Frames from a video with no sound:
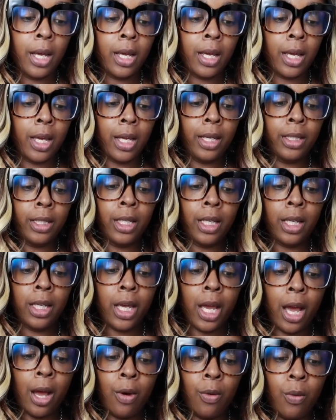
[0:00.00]
Can't tell
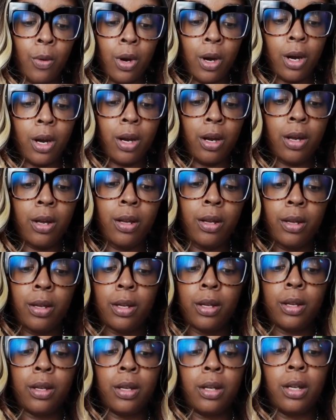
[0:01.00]
y'all where.
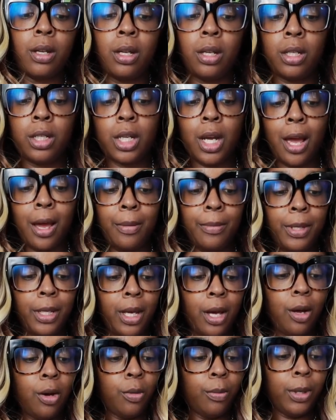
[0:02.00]
'cause y'all
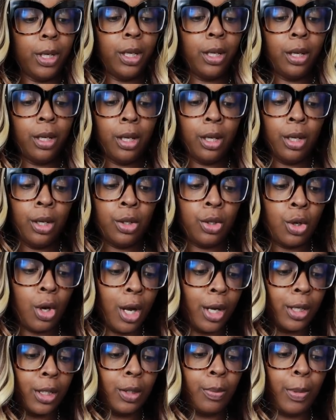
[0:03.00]
be on me.
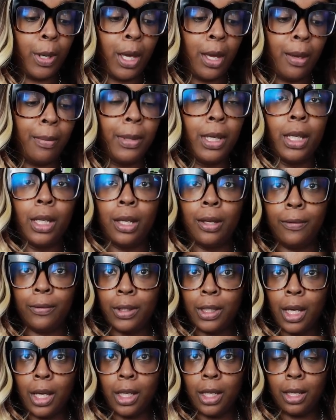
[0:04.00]
Trying to spam me and
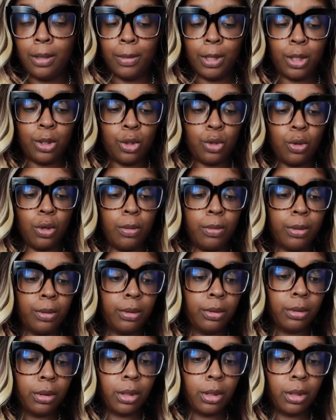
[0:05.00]
everything. I'm in trouble.